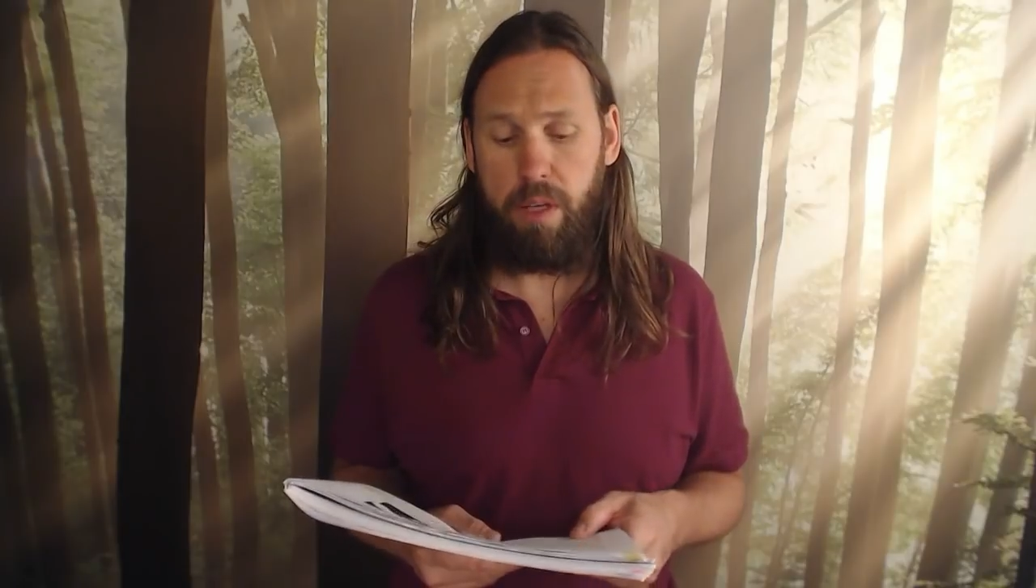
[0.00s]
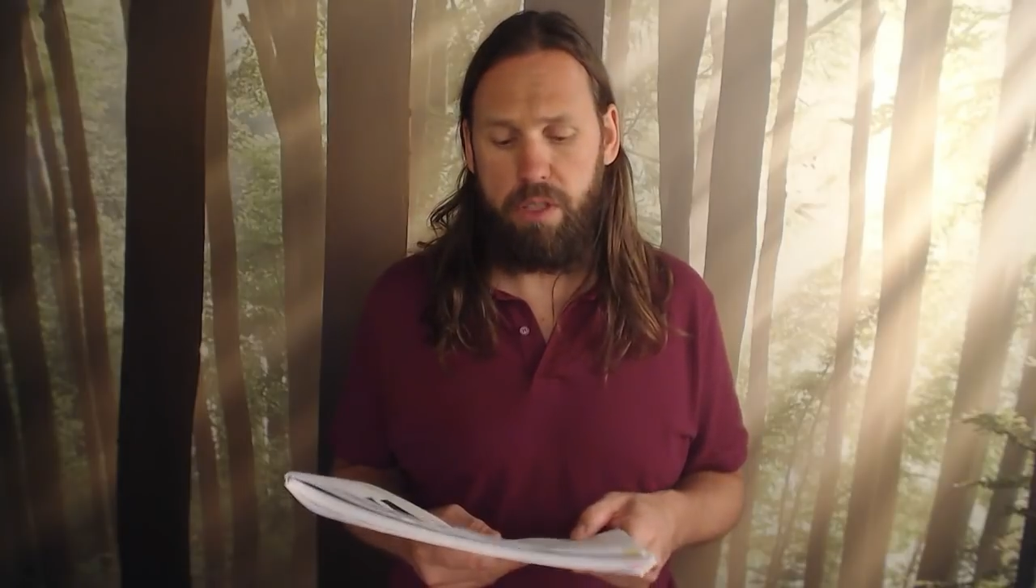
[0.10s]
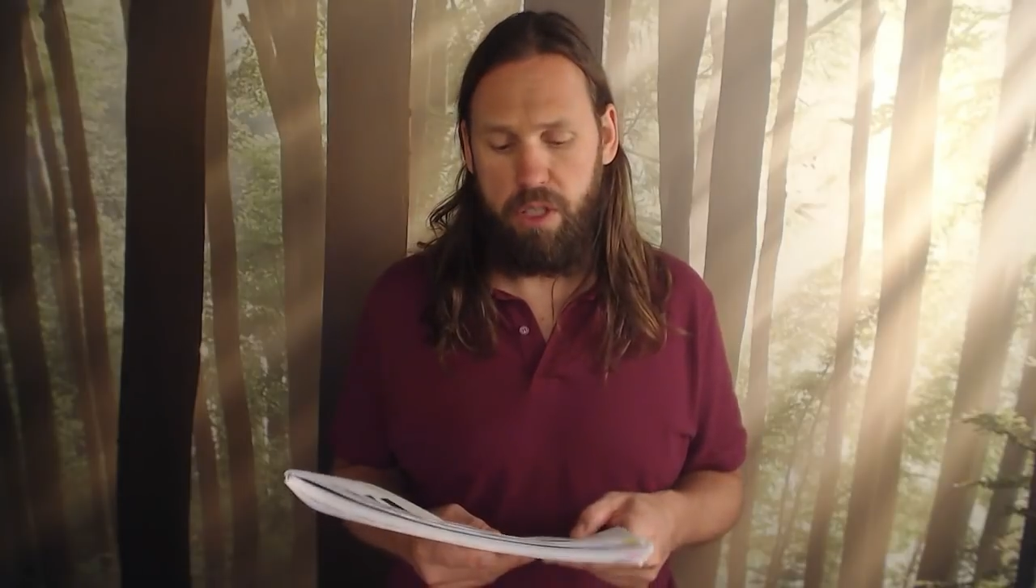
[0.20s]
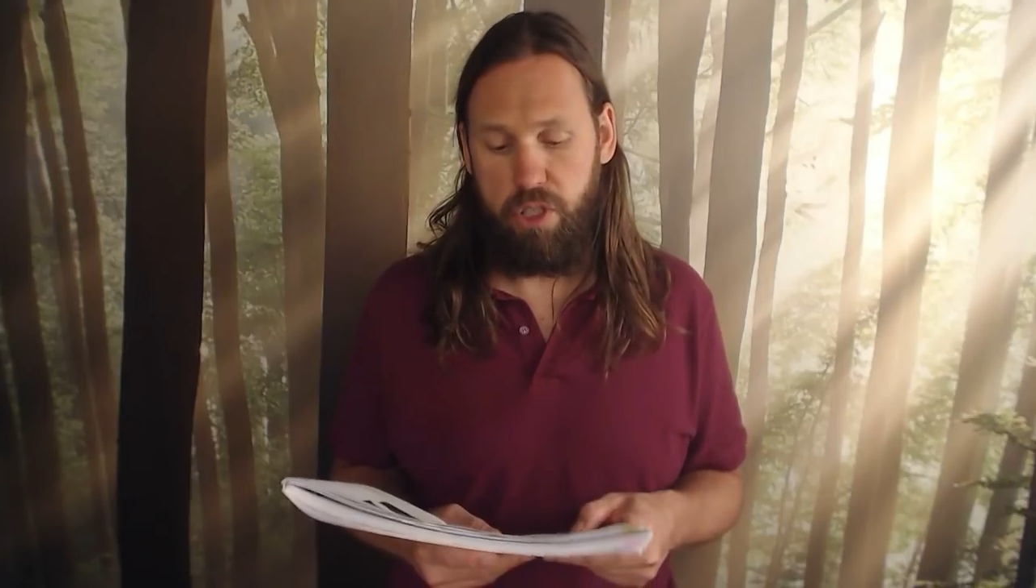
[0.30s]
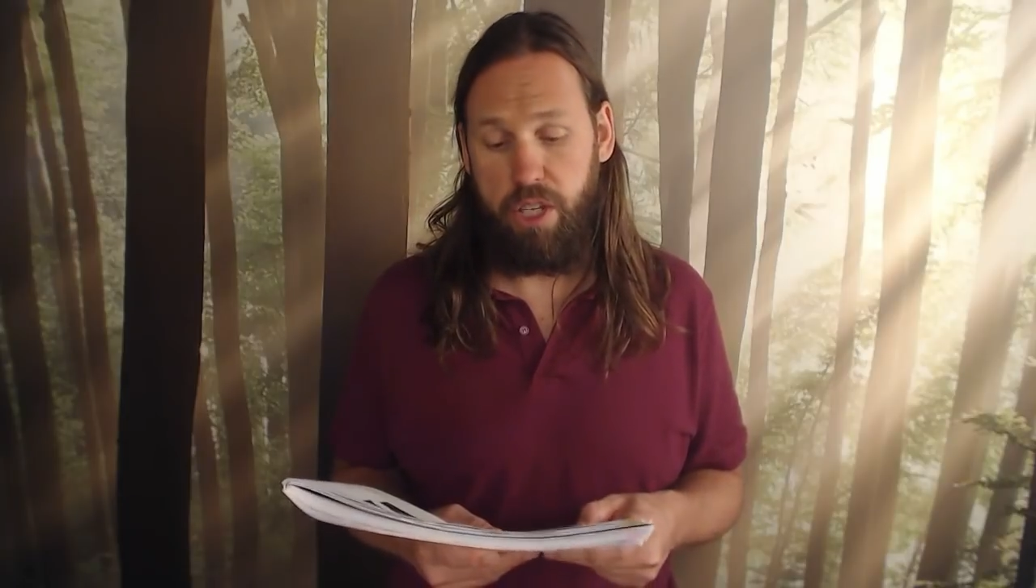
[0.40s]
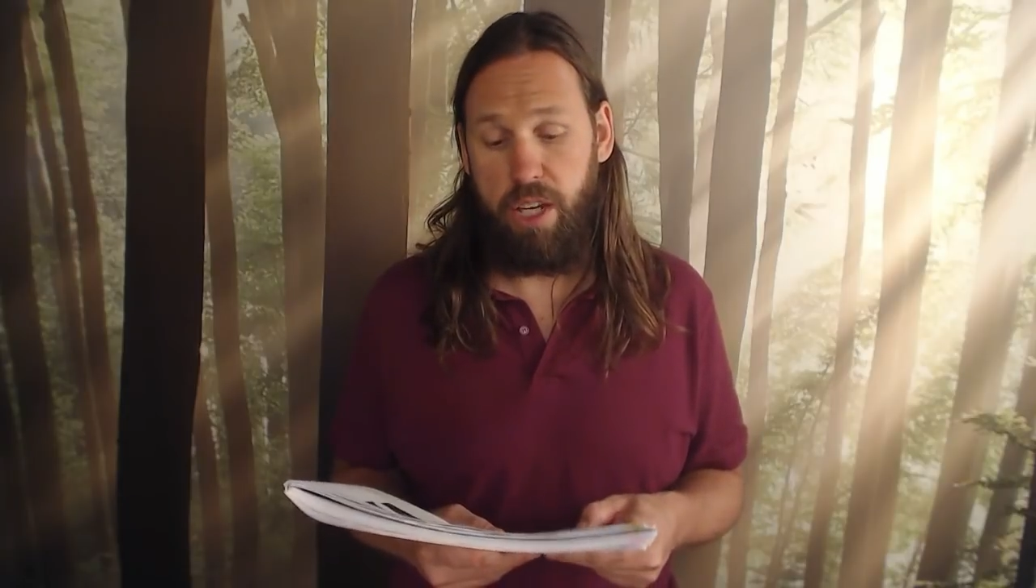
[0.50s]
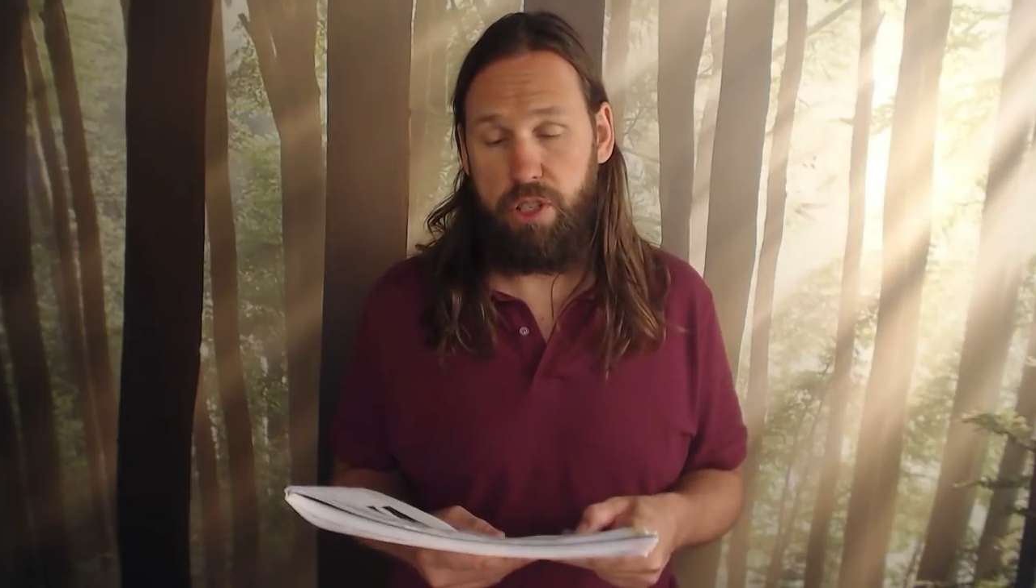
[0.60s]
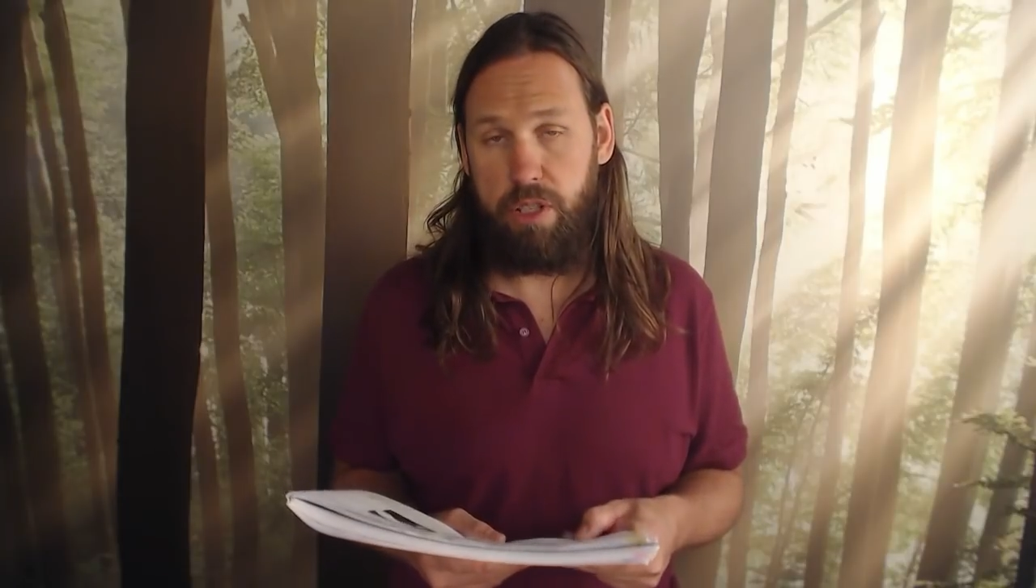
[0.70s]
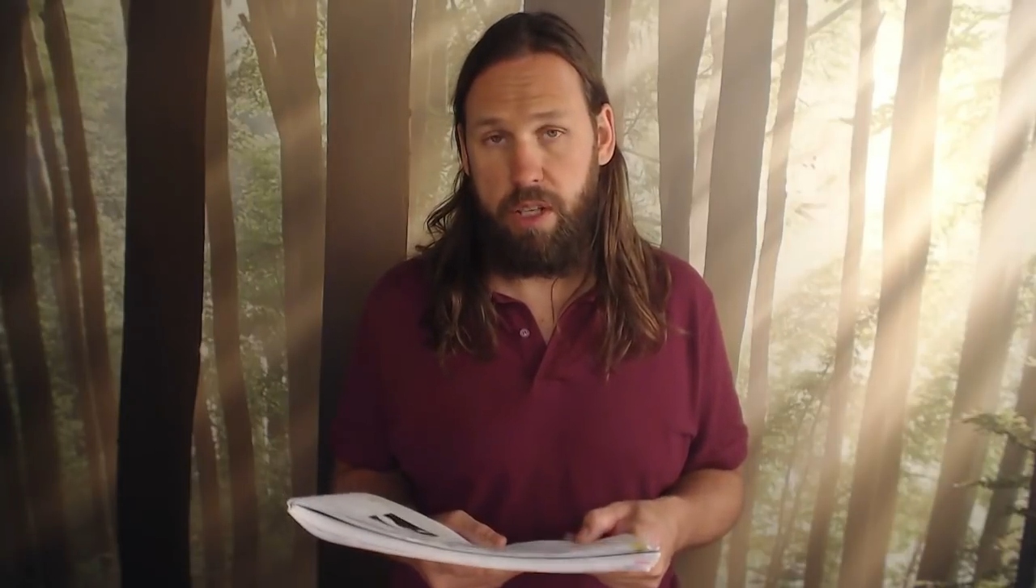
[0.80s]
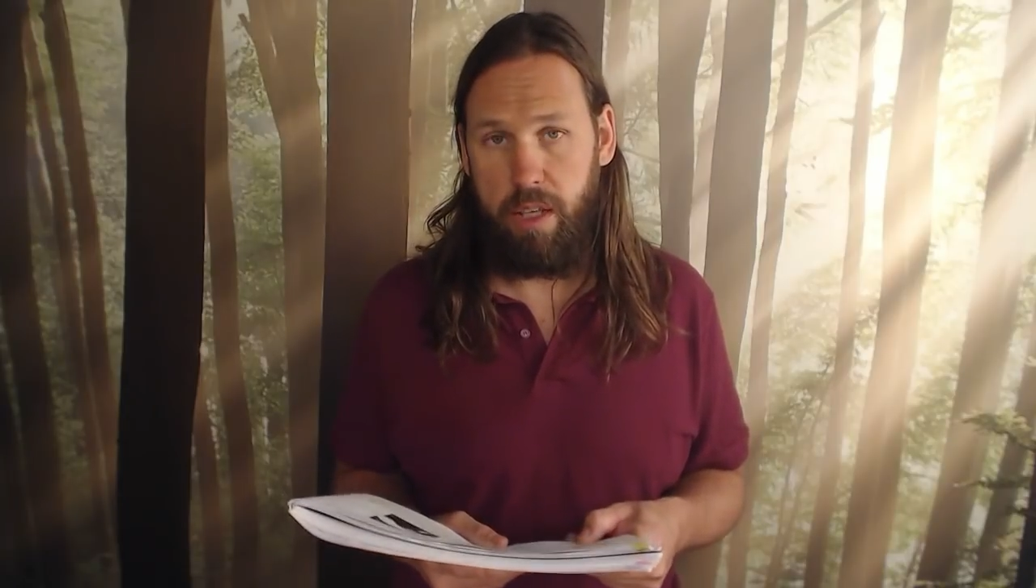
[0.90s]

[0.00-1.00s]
sensation